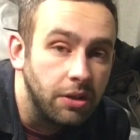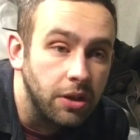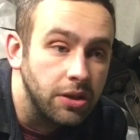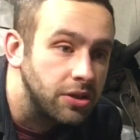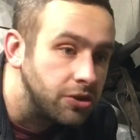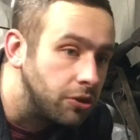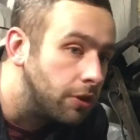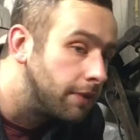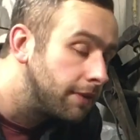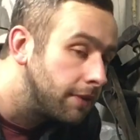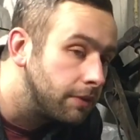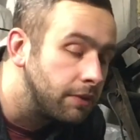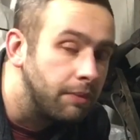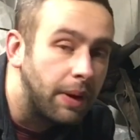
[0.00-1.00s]
I'll sort
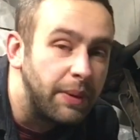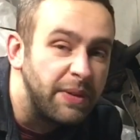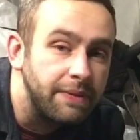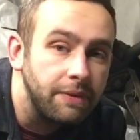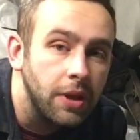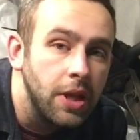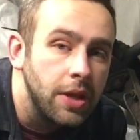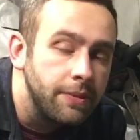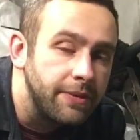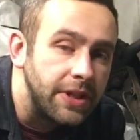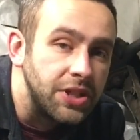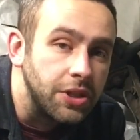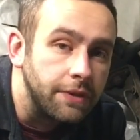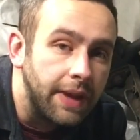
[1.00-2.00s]
of maybe
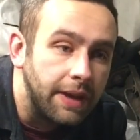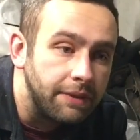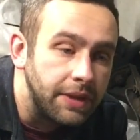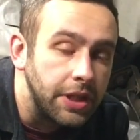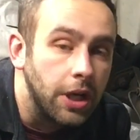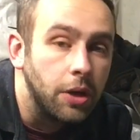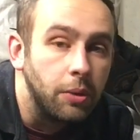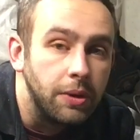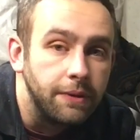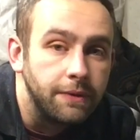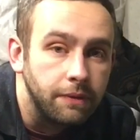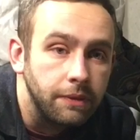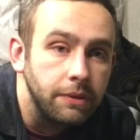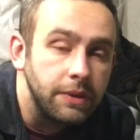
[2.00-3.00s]
finish off that video
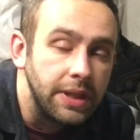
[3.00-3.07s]
with